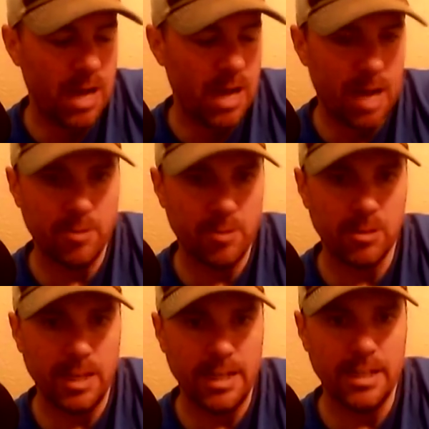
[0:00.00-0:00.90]
hobby
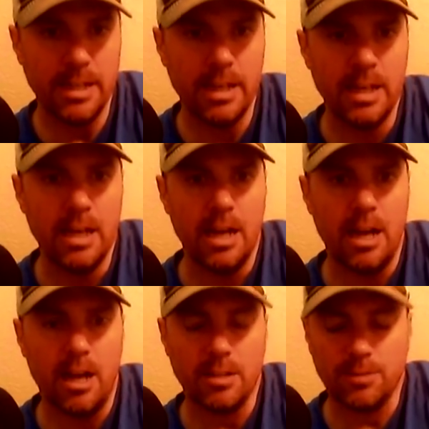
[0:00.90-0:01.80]
related
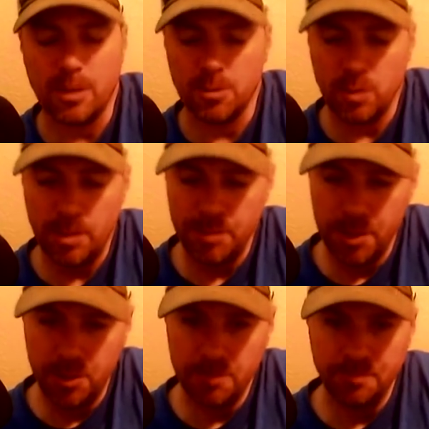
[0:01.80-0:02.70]
as far as what I'm
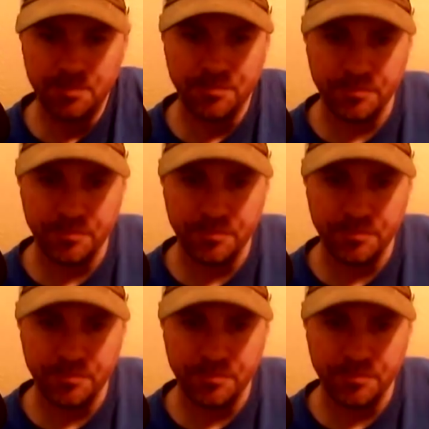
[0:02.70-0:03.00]
doing.